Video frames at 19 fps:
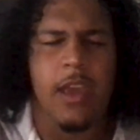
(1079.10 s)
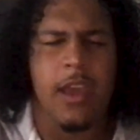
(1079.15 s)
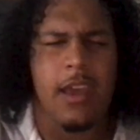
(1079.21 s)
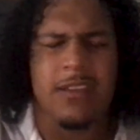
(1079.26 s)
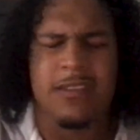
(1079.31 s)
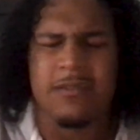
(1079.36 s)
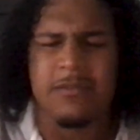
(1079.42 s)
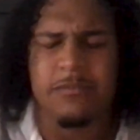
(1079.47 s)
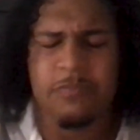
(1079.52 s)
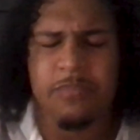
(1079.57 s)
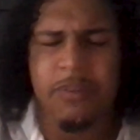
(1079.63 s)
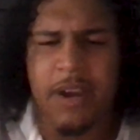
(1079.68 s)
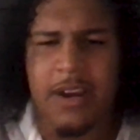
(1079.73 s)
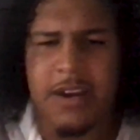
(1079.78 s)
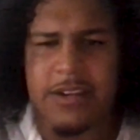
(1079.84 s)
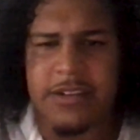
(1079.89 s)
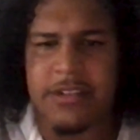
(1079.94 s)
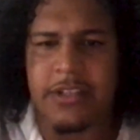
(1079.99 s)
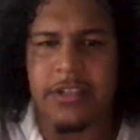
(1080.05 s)
and
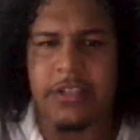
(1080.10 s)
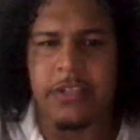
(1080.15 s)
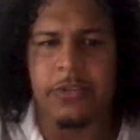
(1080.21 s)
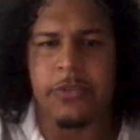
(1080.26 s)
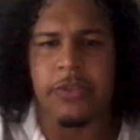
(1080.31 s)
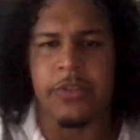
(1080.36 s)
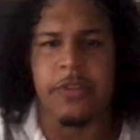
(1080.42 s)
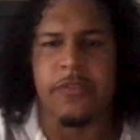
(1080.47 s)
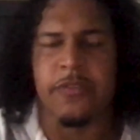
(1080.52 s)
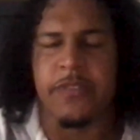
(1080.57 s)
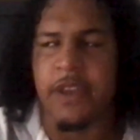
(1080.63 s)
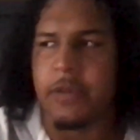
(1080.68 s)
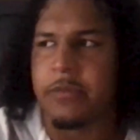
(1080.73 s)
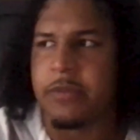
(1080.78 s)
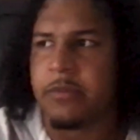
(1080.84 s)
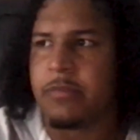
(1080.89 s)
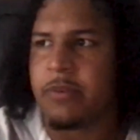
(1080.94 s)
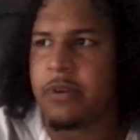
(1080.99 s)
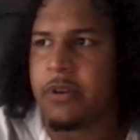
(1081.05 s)
prayers to you and your
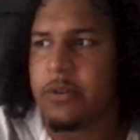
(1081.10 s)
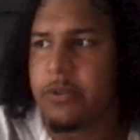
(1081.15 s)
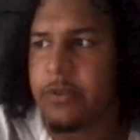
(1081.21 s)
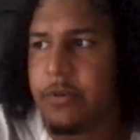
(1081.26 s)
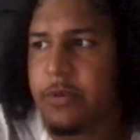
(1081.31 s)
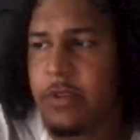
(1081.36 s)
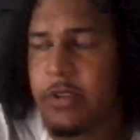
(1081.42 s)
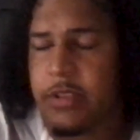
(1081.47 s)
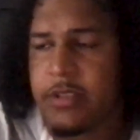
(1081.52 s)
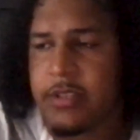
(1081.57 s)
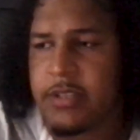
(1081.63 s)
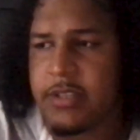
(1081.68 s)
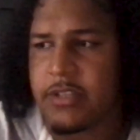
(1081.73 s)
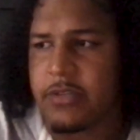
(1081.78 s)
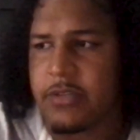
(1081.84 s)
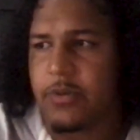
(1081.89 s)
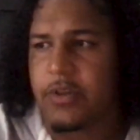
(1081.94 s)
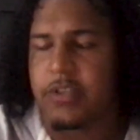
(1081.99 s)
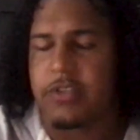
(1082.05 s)
family, brother. Thanks, brother. The
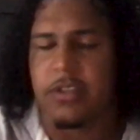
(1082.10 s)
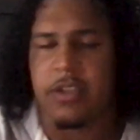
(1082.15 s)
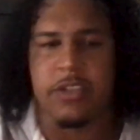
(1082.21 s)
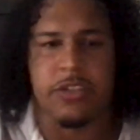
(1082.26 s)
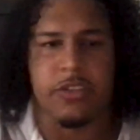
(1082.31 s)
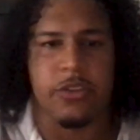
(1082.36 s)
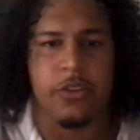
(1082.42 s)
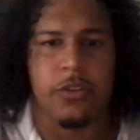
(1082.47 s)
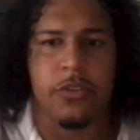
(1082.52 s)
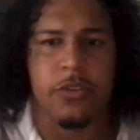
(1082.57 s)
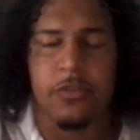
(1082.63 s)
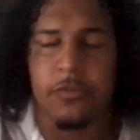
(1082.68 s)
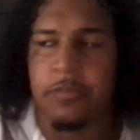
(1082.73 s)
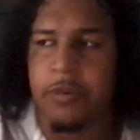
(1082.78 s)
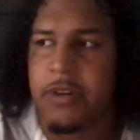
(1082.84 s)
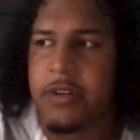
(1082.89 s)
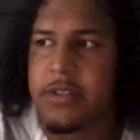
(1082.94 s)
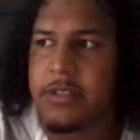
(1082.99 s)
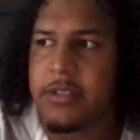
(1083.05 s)
situation that you go
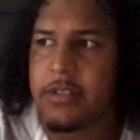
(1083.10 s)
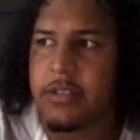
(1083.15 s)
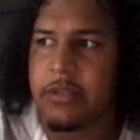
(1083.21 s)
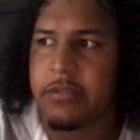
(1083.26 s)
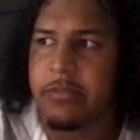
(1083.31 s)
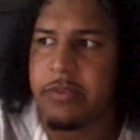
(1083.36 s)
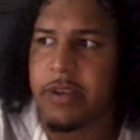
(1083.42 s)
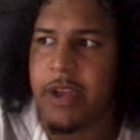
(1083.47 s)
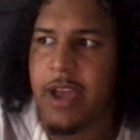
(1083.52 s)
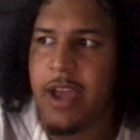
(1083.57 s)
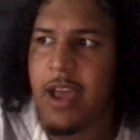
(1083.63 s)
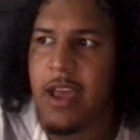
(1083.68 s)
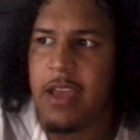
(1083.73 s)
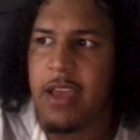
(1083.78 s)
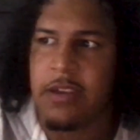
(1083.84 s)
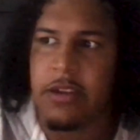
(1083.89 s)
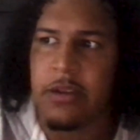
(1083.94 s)
through personally, but I, you know,